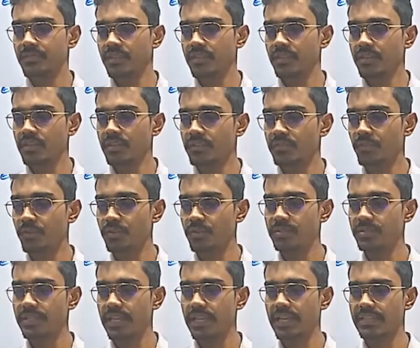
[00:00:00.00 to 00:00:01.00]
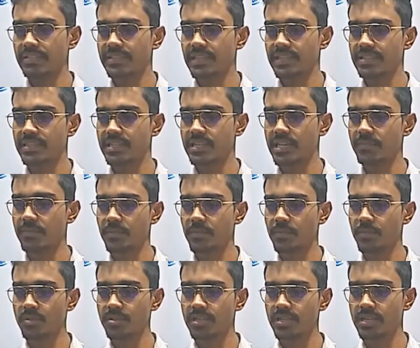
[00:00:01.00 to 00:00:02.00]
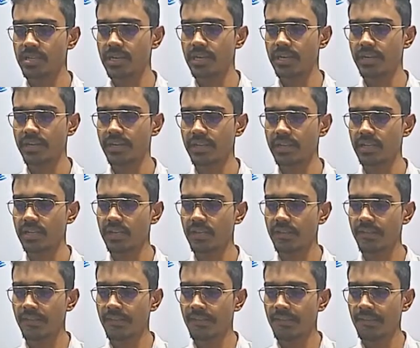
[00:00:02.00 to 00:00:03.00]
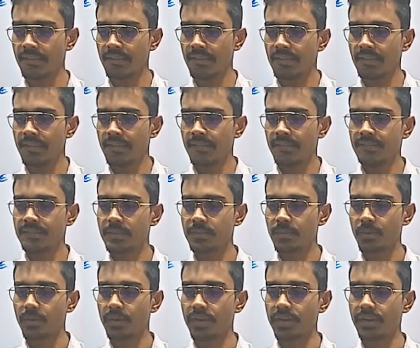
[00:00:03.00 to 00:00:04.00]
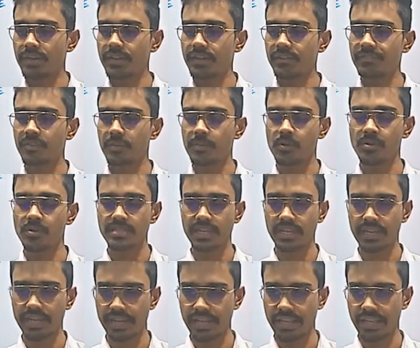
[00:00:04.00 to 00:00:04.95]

Force and extension are proportional until the point of proportionality.